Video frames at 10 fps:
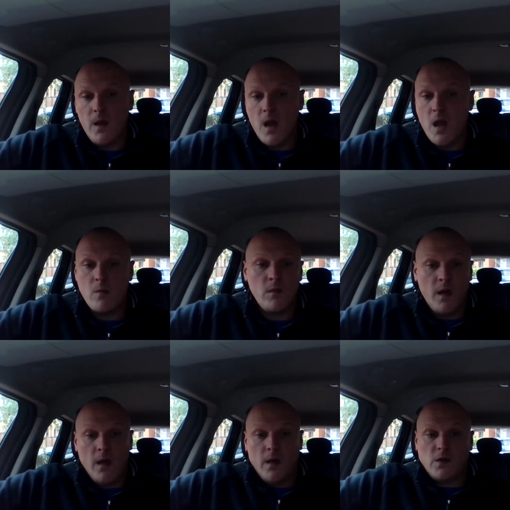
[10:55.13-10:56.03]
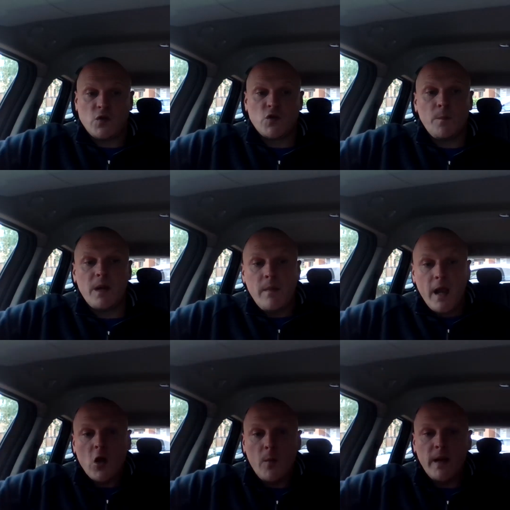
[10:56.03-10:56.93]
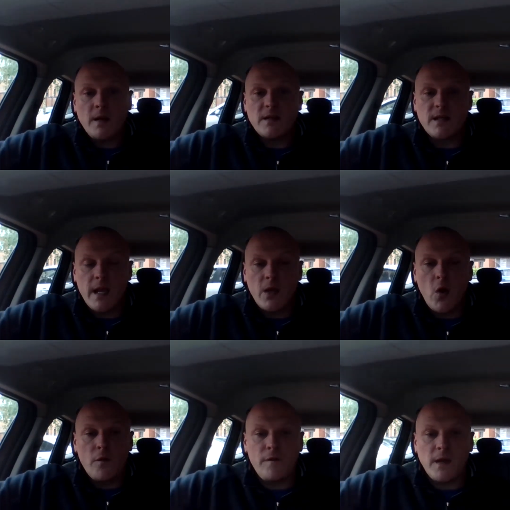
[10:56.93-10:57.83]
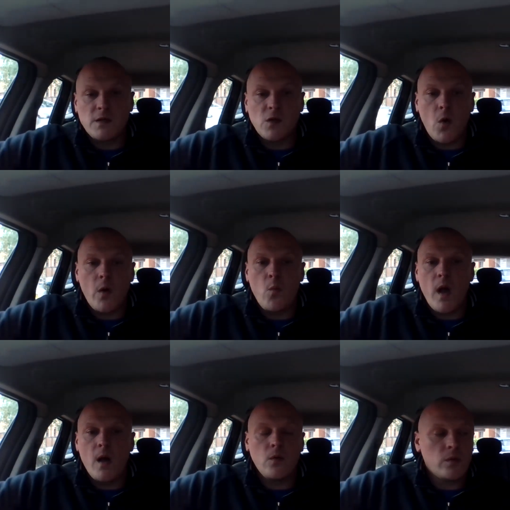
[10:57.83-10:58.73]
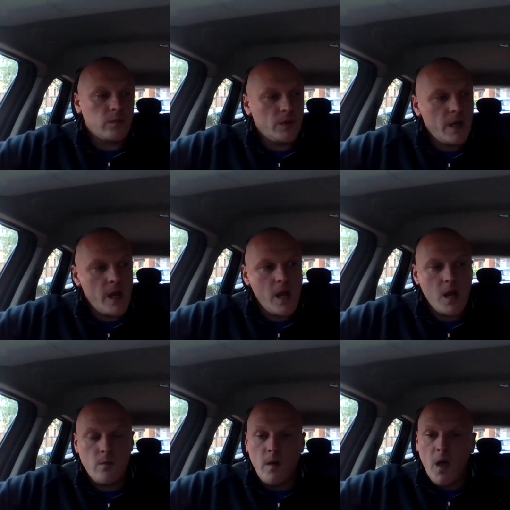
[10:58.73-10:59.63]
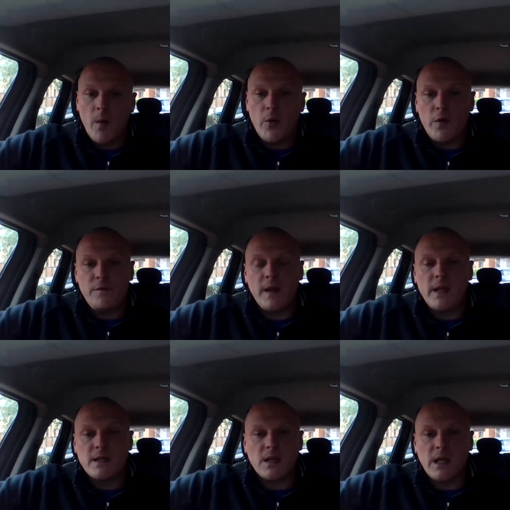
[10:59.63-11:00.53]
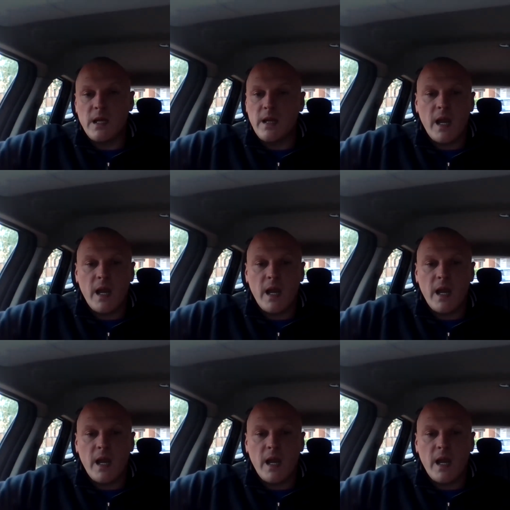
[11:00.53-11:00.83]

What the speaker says: So somebody might come in and say, you know, things are going well, but the thing is, I keep